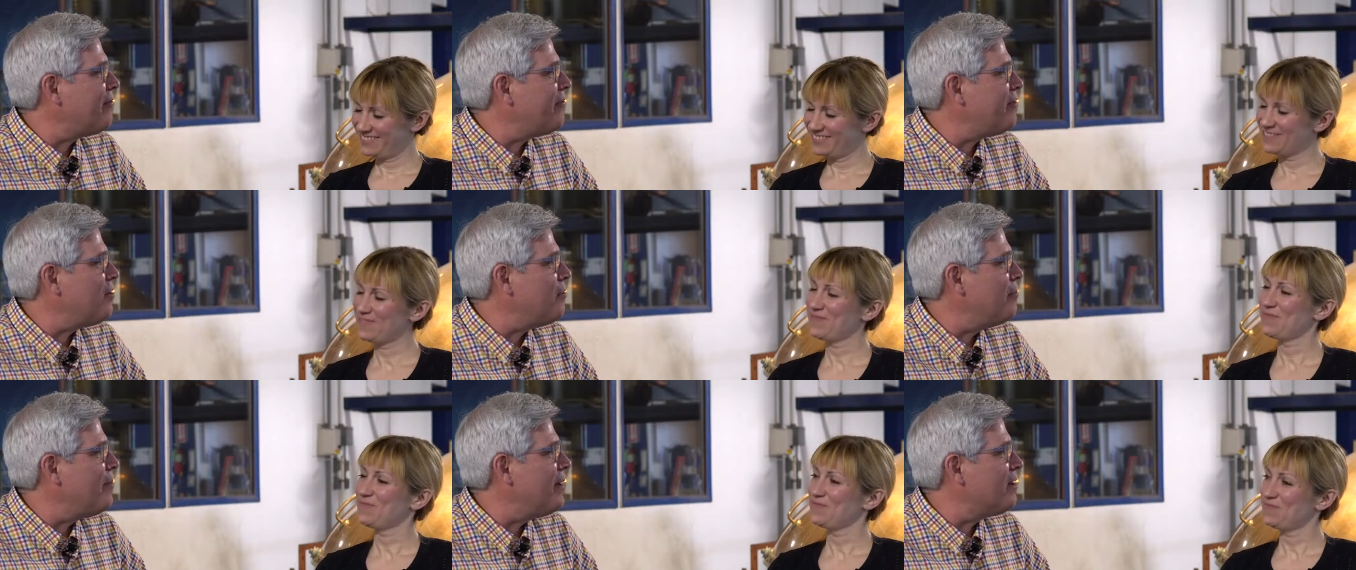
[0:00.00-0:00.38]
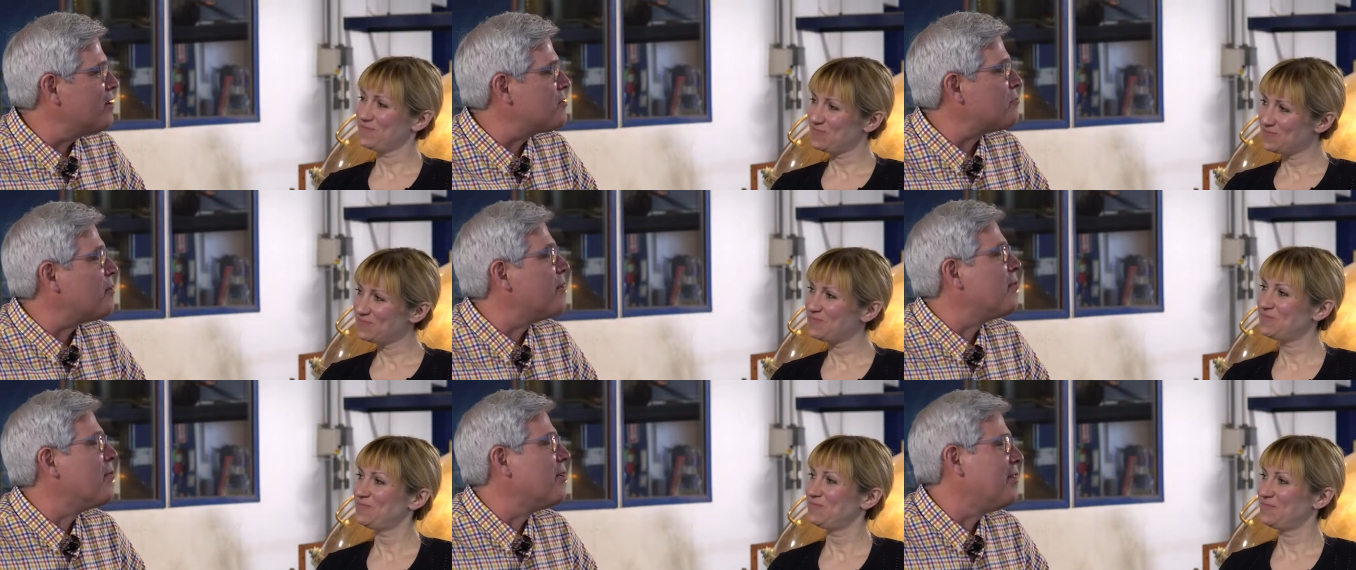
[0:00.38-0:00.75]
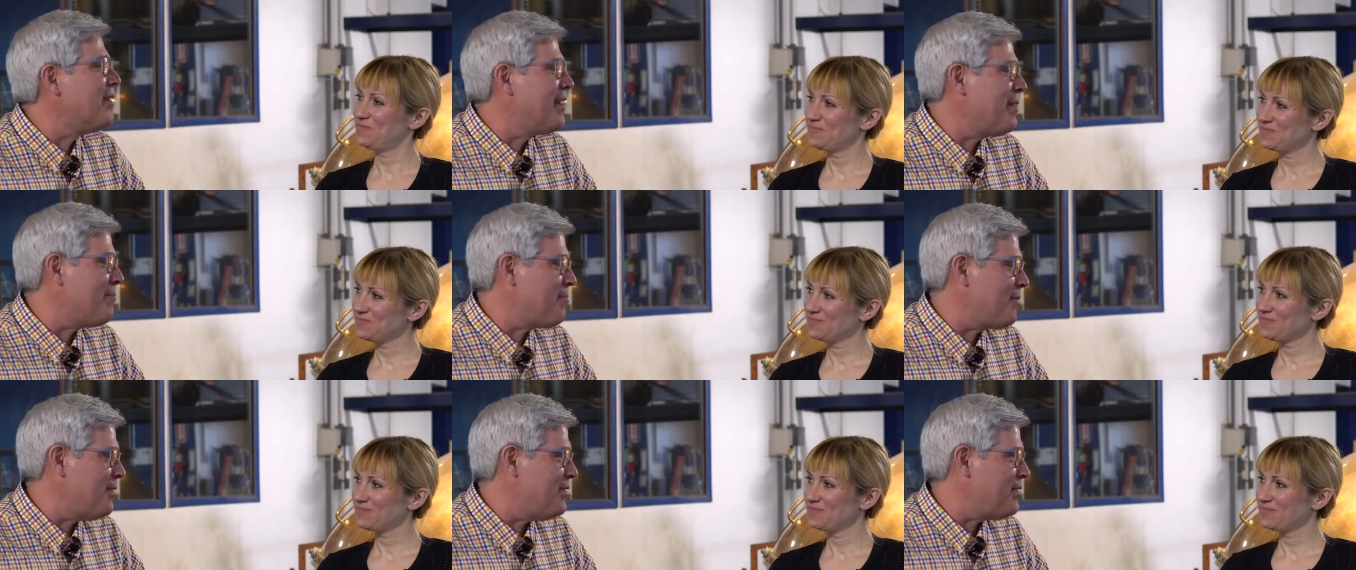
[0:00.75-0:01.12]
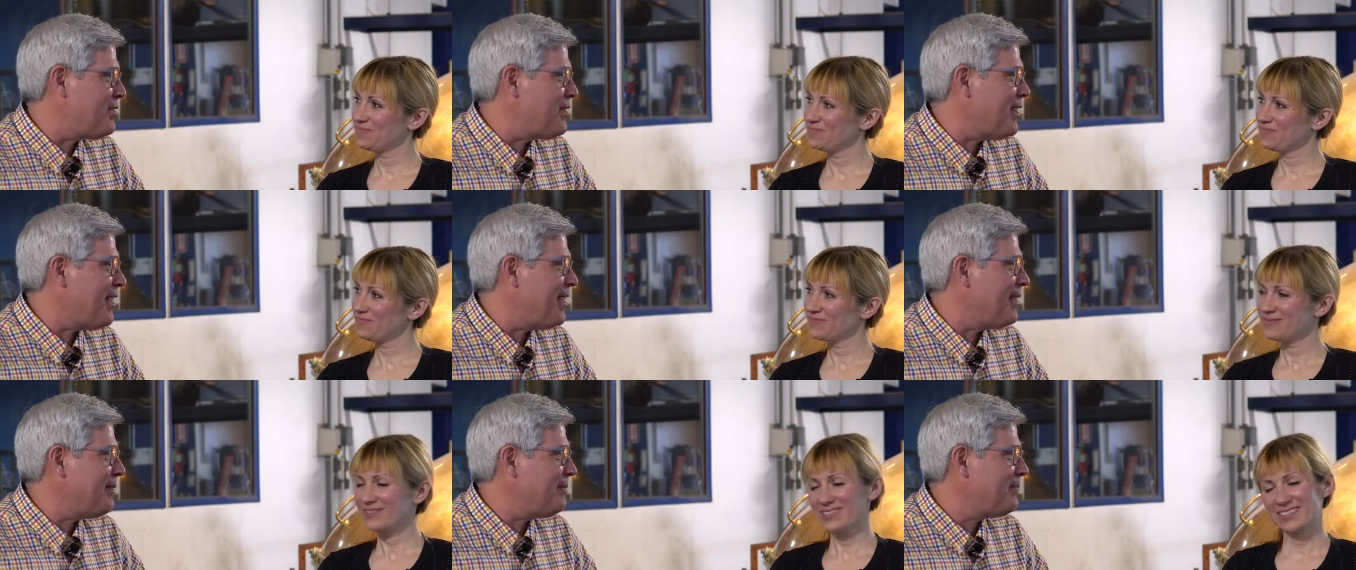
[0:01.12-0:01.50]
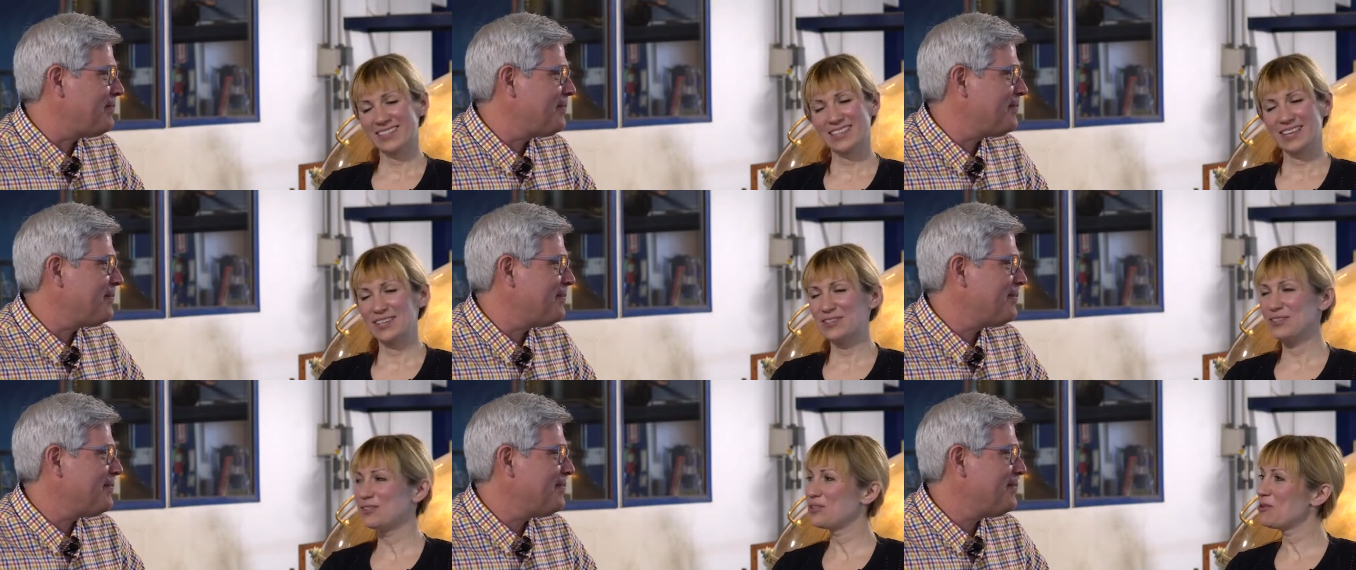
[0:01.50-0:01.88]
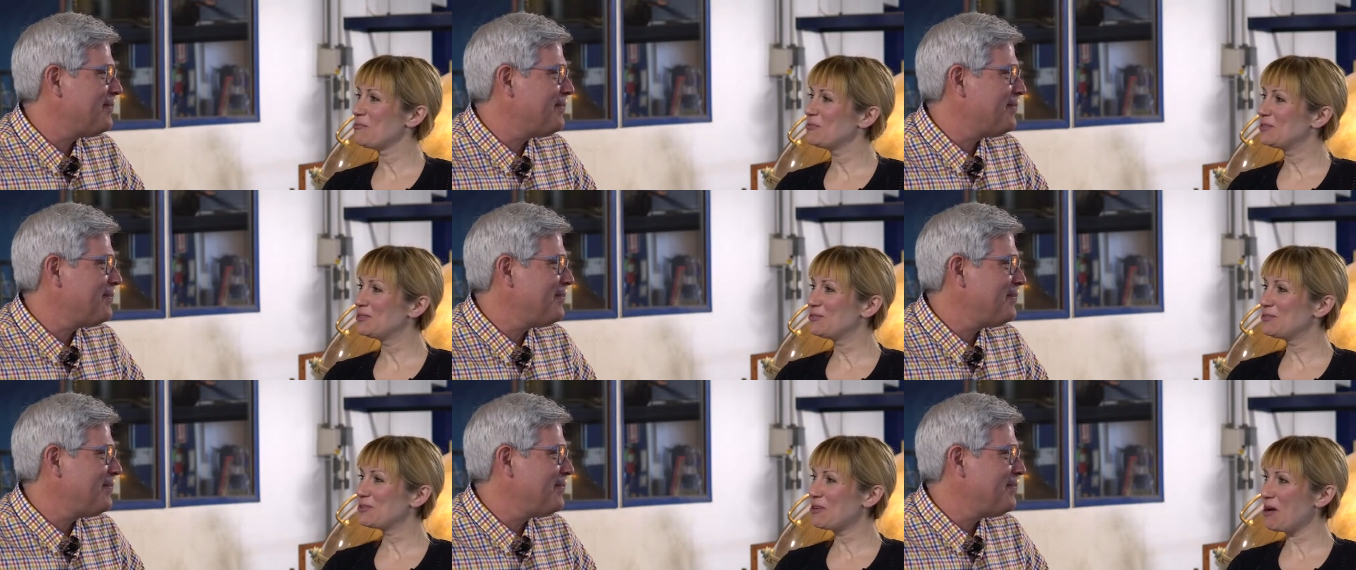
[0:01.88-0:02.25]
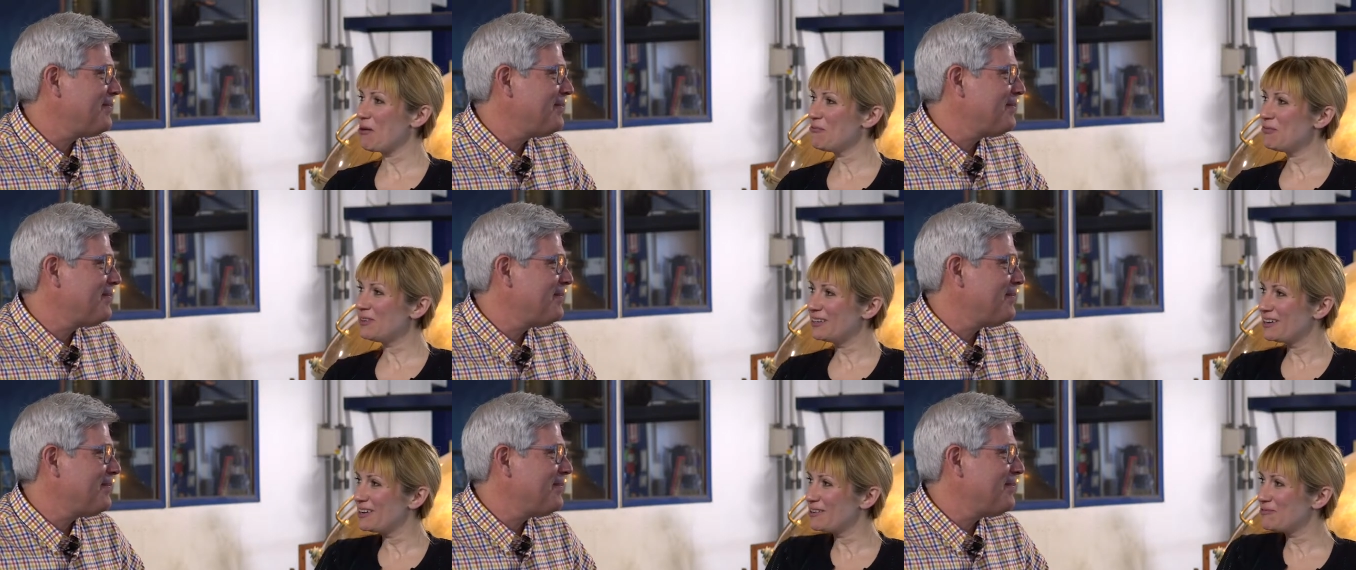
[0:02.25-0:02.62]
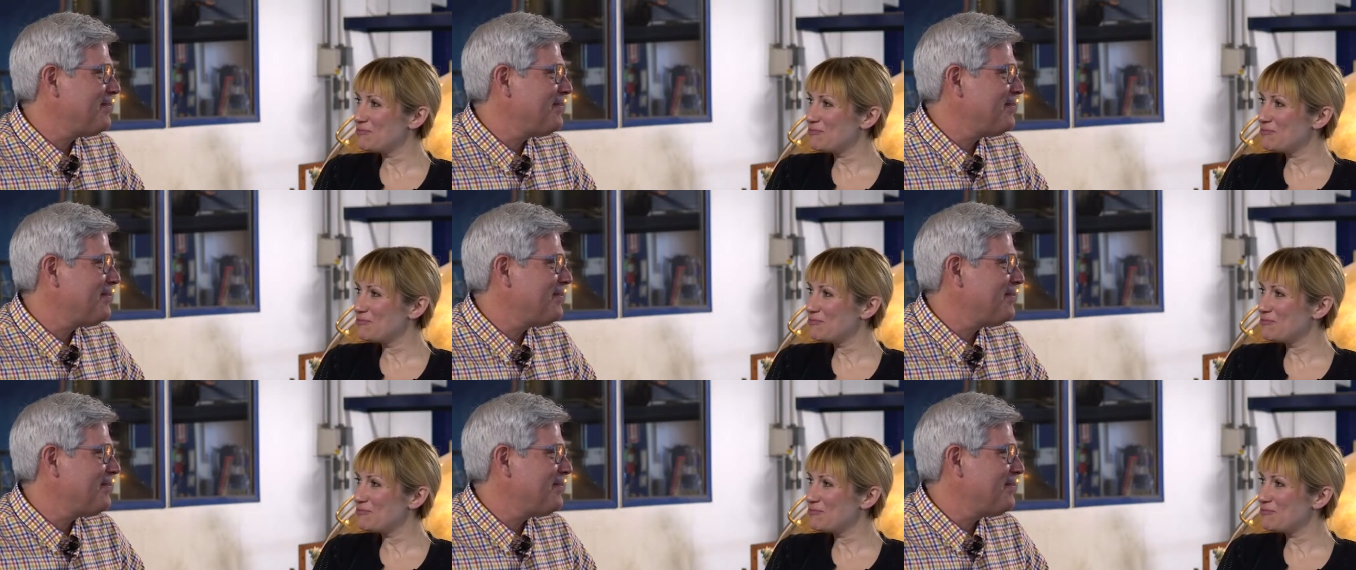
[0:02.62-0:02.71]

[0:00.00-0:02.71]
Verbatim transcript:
Speaker 1: a few beers. We really appreciate it.
Speaker 2: Thank you so much for coming. I